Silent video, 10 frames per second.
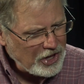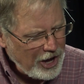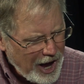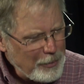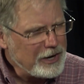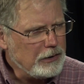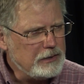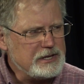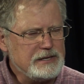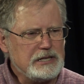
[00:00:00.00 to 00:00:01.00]
common
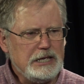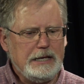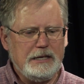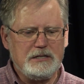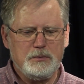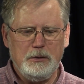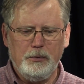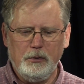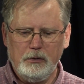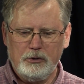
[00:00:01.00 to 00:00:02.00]
errors I see is people